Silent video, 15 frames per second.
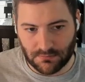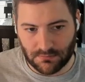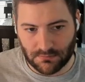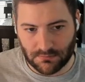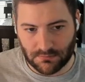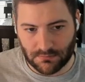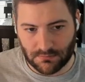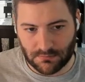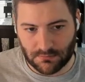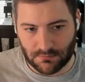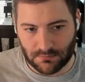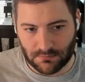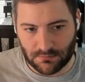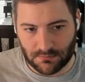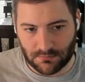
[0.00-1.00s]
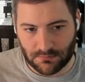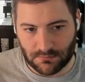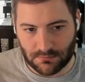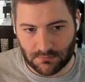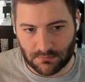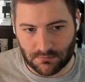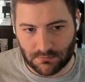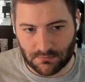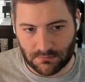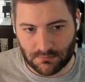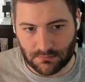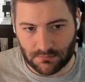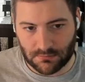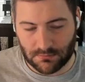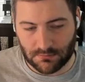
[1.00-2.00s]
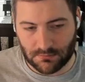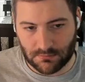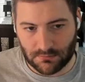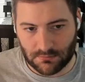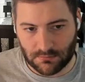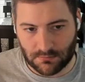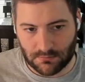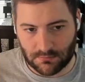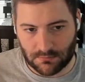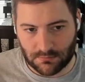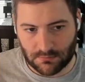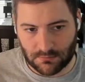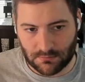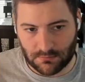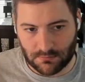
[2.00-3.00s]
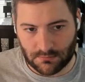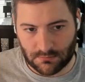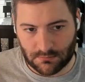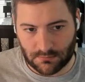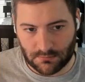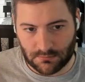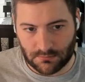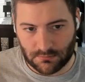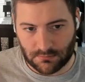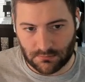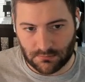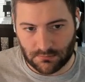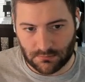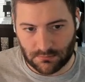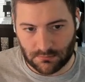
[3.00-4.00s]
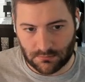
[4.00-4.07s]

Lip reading: This person isn't speaking.